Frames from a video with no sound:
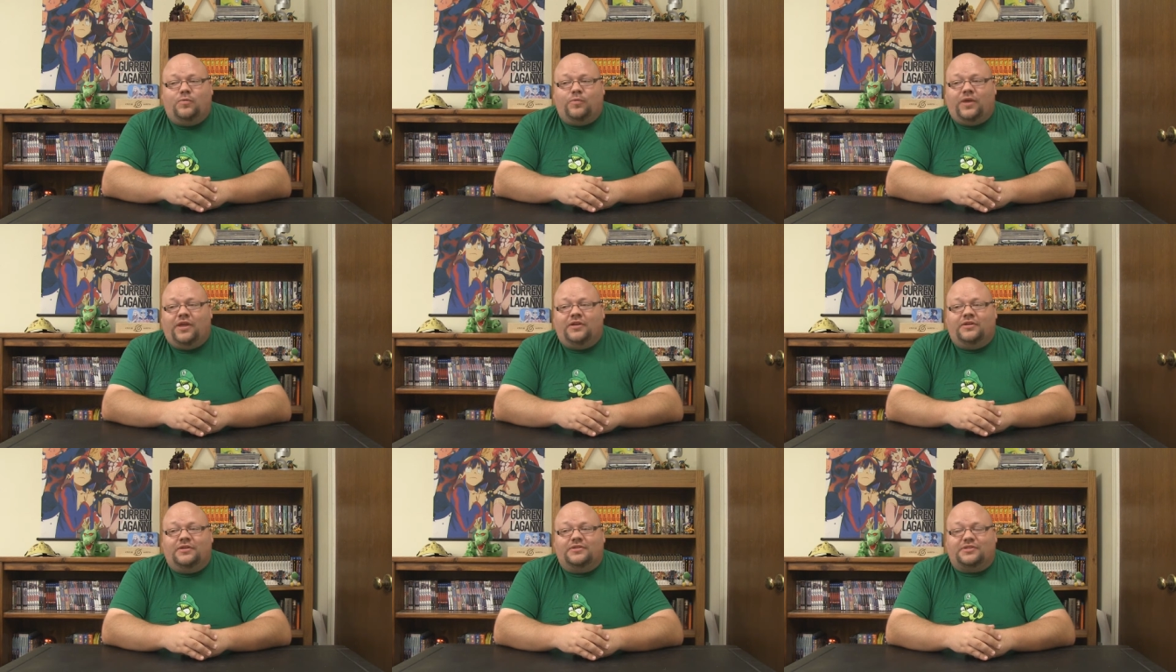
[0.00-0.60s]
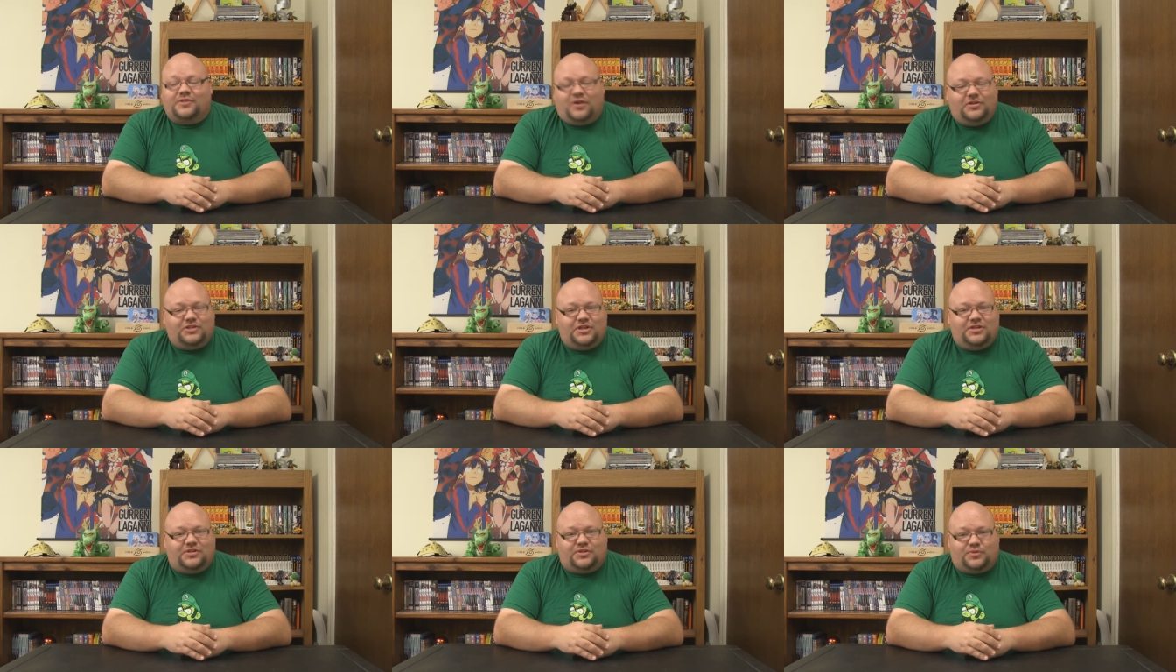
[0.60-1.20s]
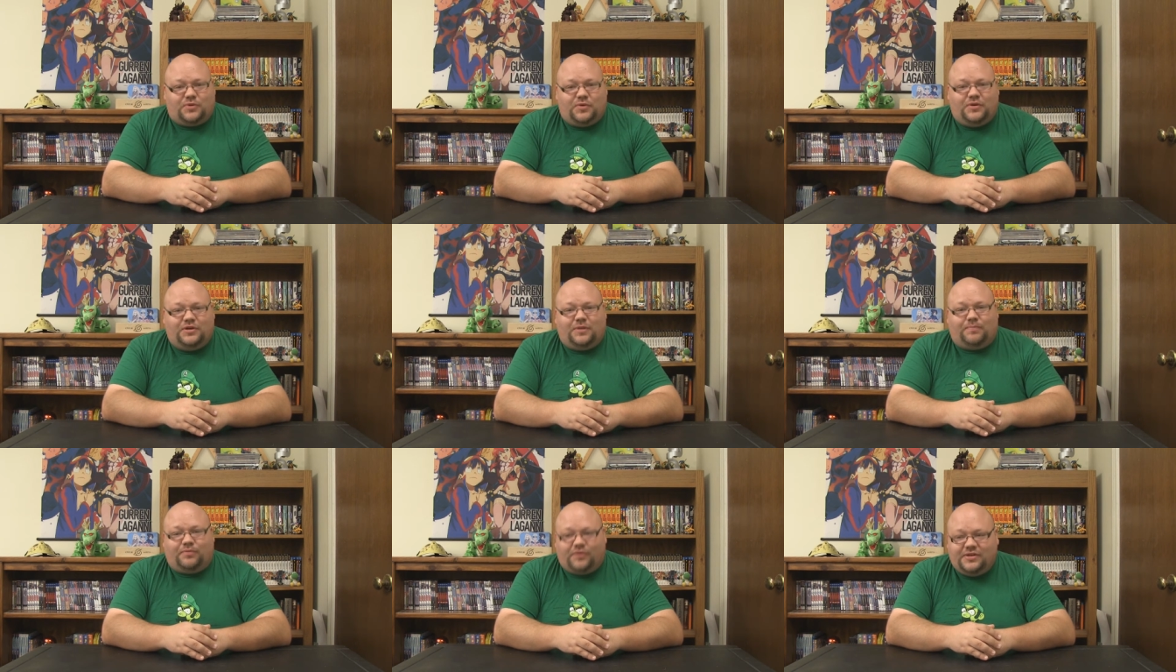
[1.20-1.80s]
when Sanji is thrown
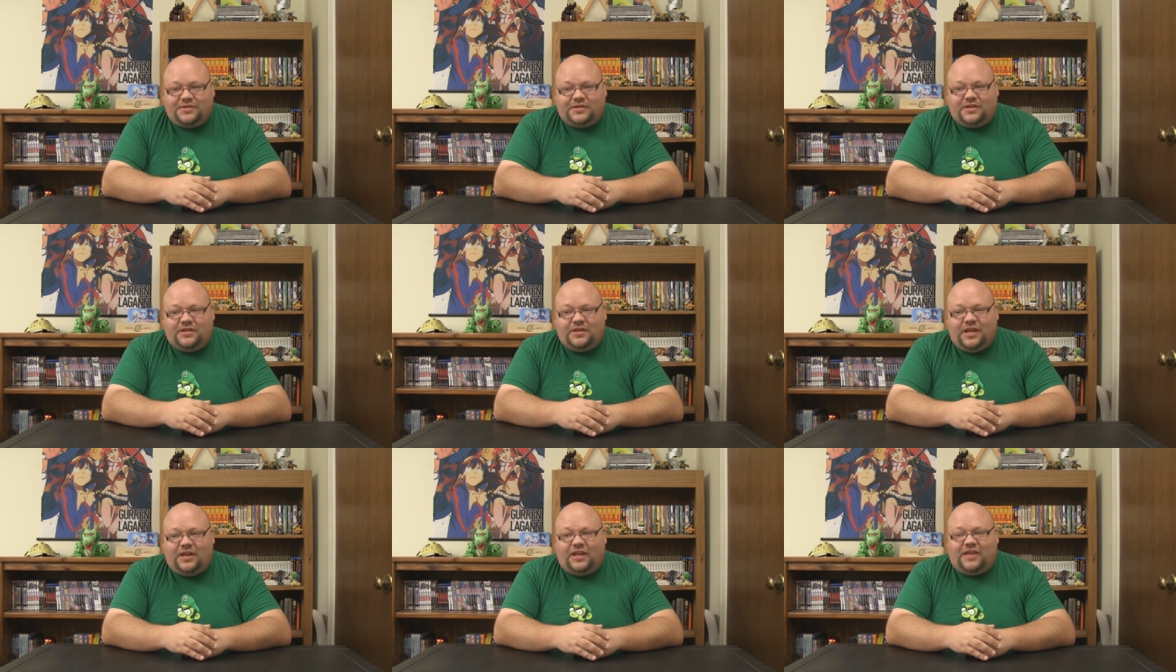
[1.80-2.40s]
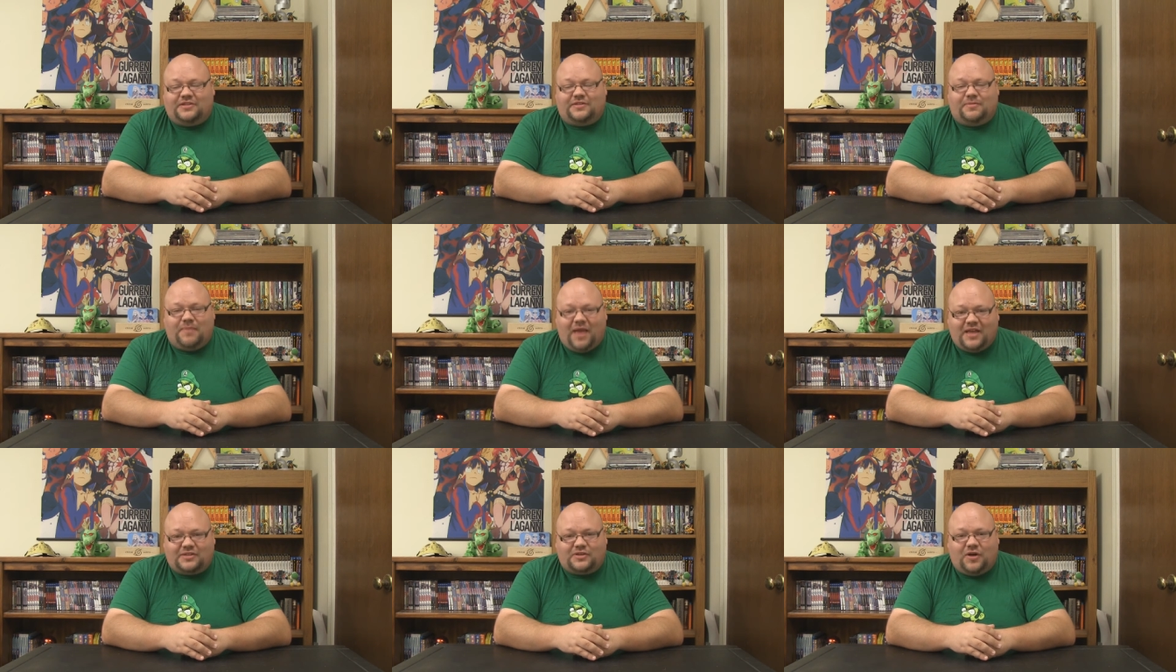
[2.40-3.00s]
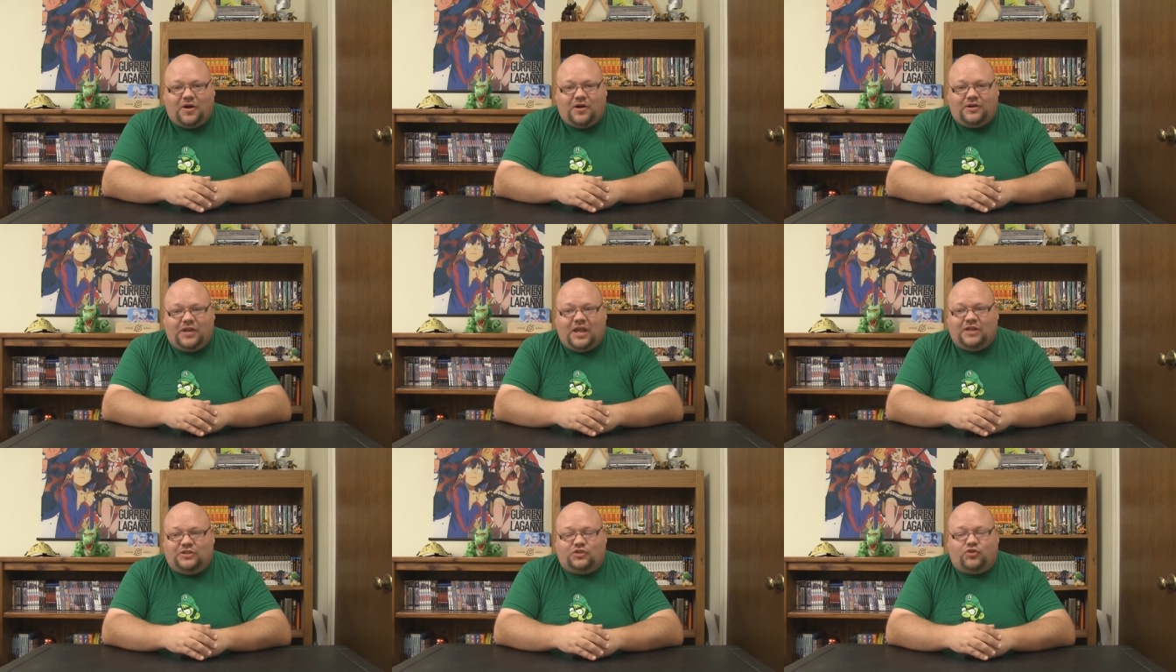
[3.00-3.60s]
into prison and he has the mask on
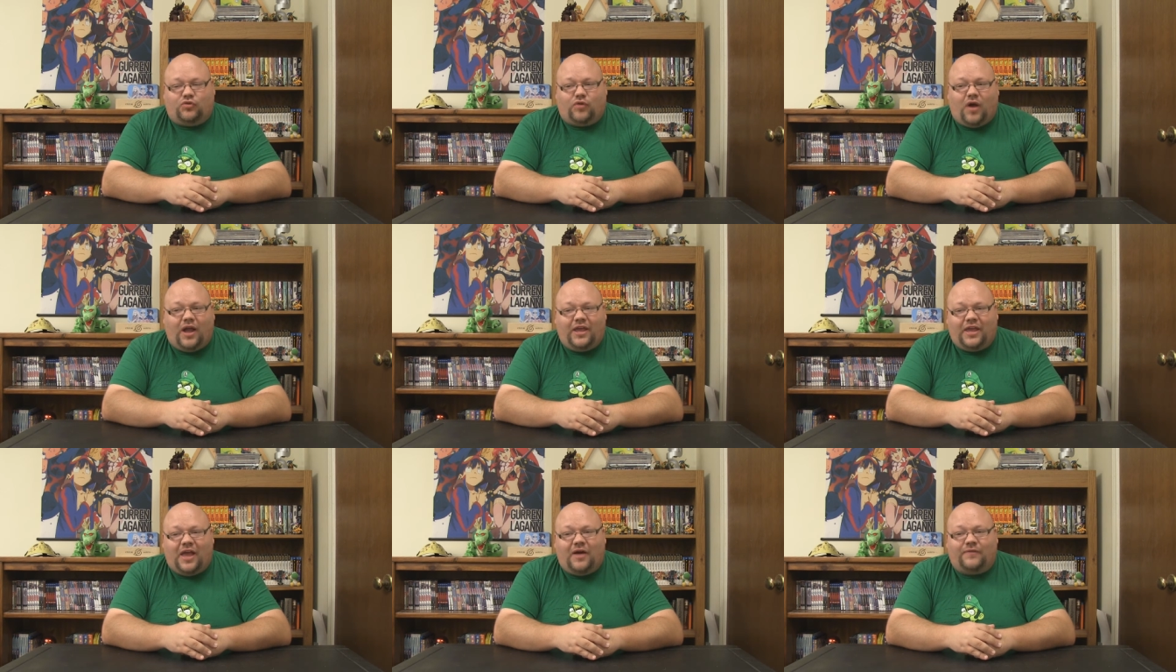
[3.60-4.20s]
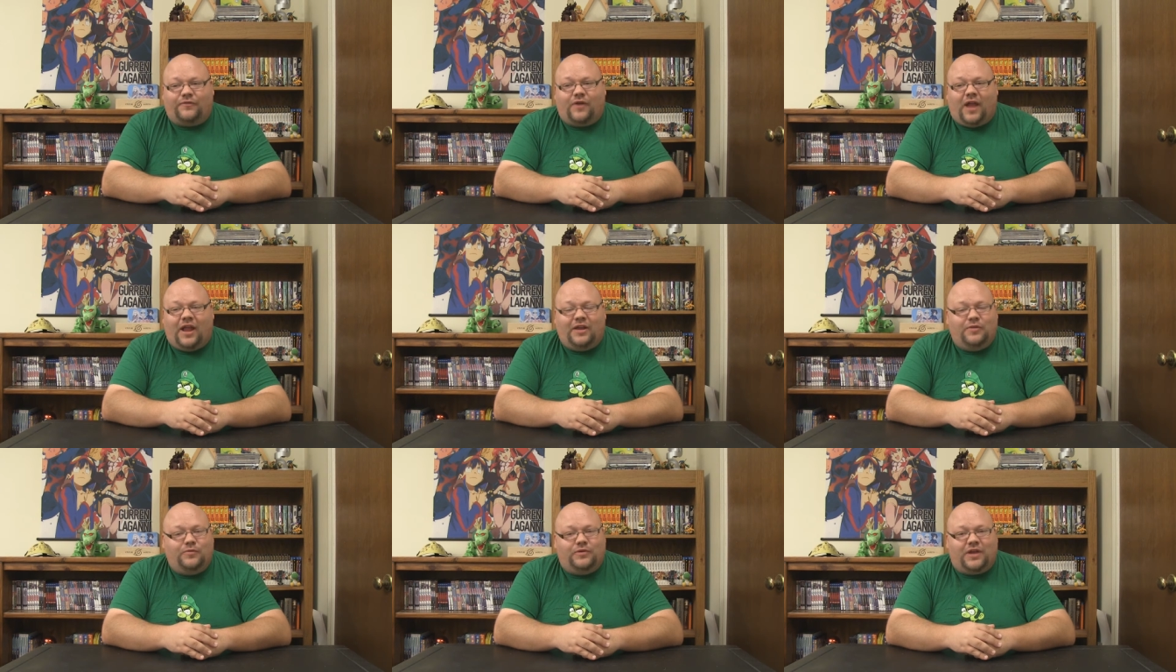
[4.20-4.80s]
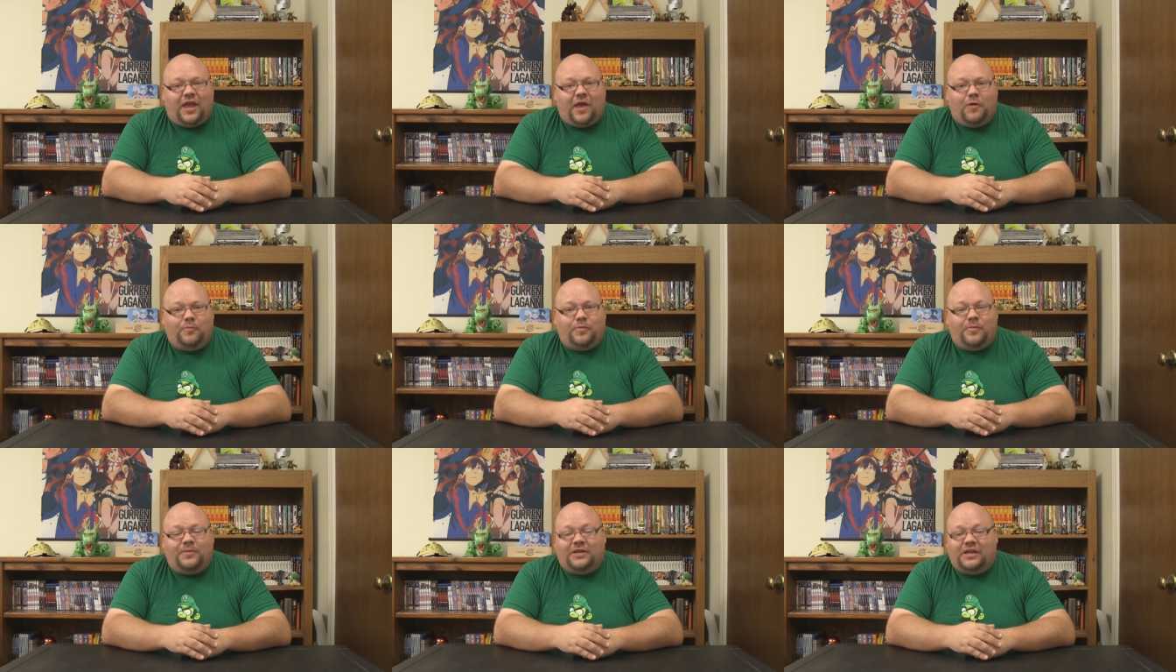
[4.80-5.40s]
and he's crying out for anyone to
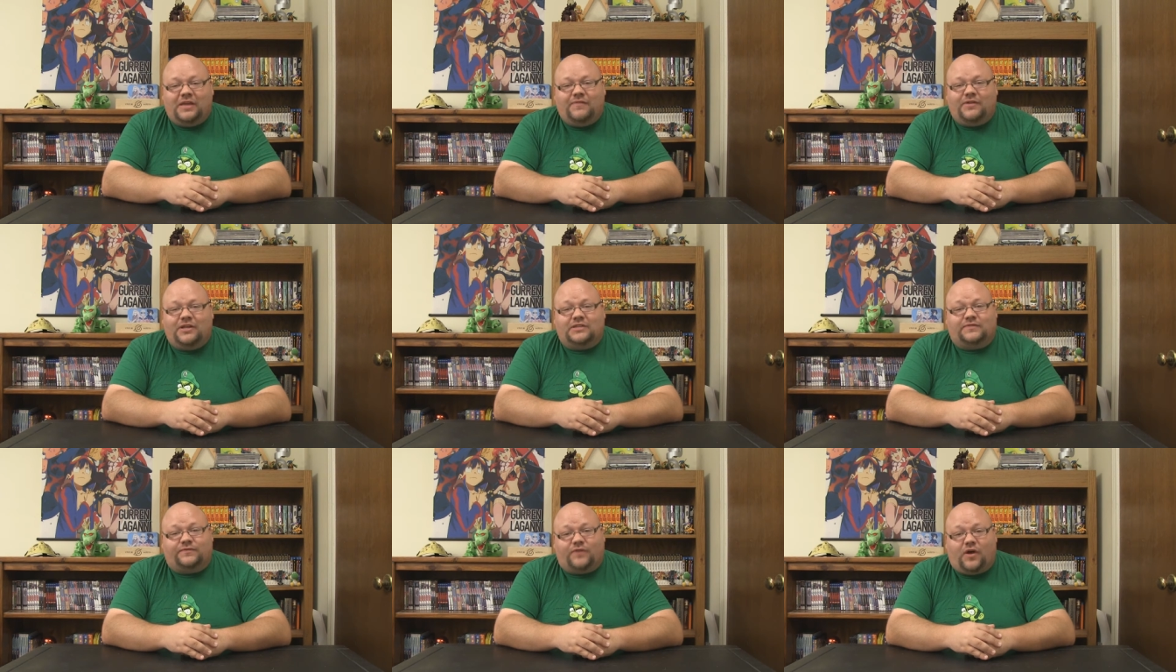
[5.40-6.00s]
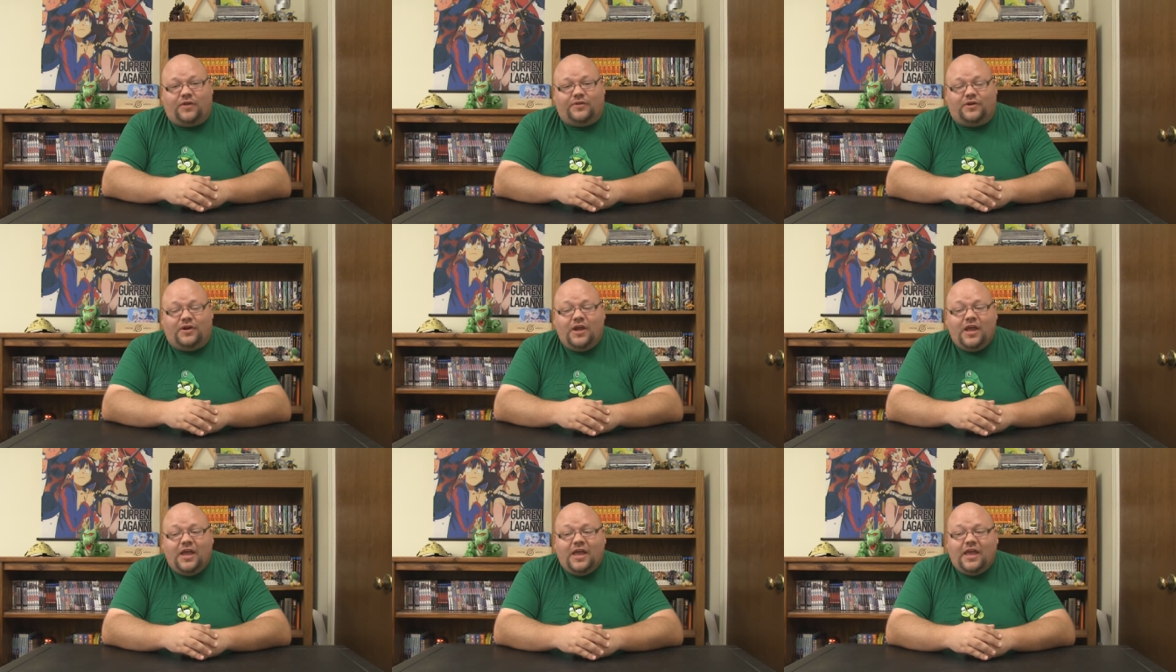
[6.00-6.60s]
help him and even his father